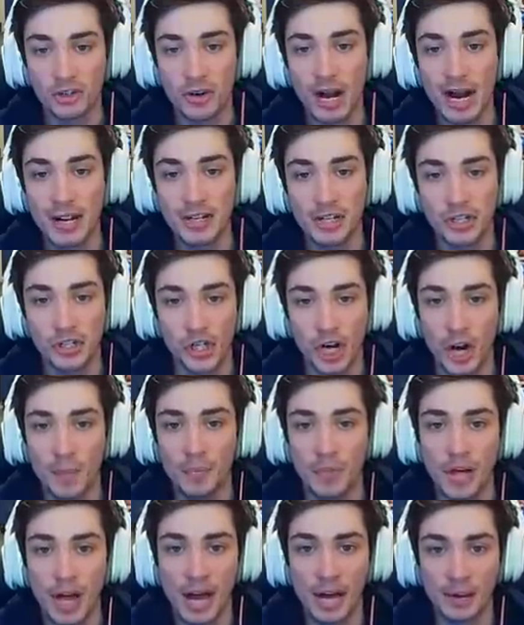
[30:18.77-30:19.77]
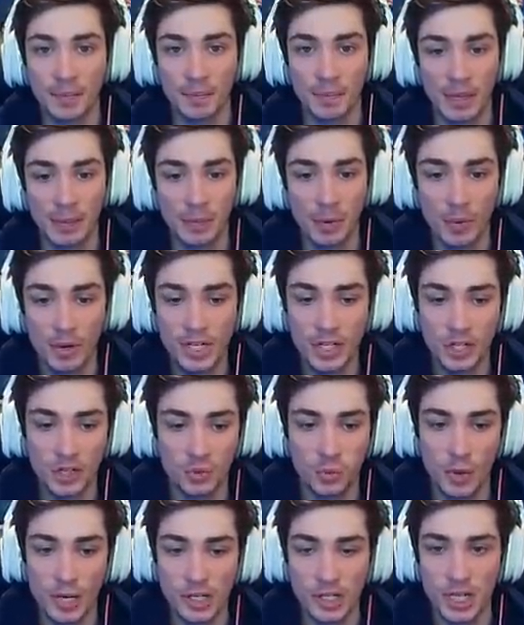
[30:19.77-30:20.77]
tried to jump that, but we
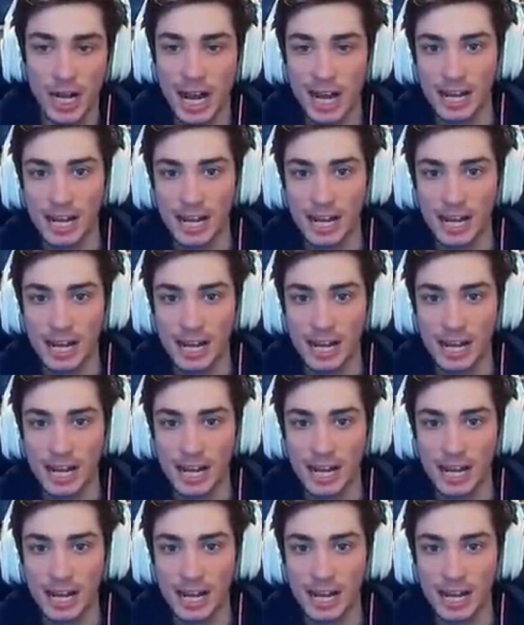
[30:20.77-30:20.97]
just switched